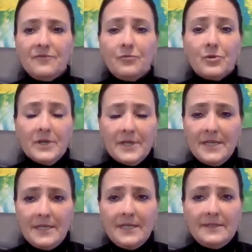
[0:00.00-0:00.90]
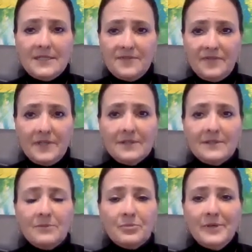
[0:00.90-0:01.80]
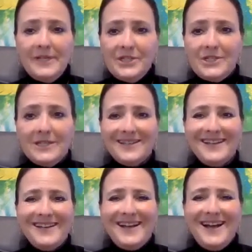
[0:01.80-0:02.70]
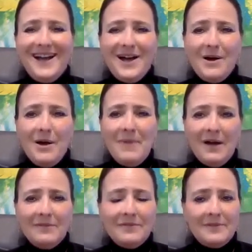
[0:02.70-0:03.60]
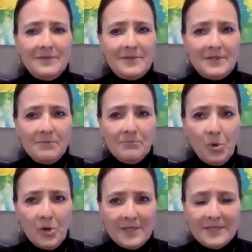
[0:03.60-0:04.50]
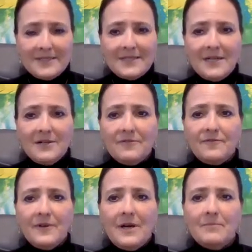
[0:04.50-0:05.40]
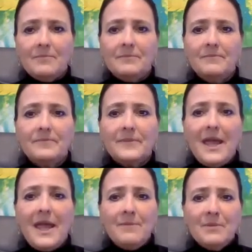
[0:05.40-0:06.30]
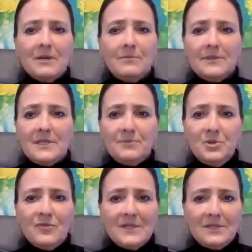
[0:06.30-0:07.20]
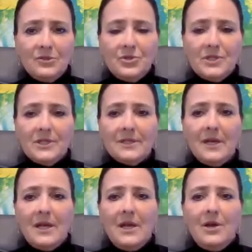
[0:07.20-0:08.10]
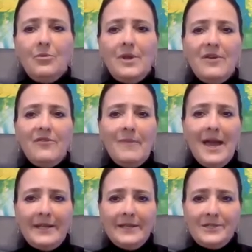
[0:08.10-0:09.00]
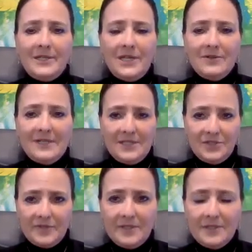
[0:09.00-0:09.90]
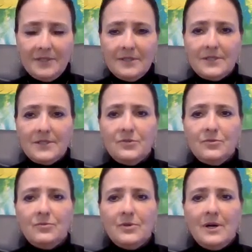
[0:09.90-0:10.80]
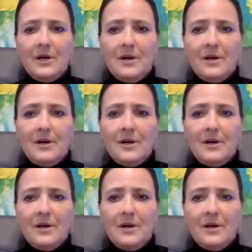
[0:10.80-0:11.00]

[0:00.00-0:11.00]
of working in this field and preaching about the importance of amicable dispute resolution, we have managed here in Israel to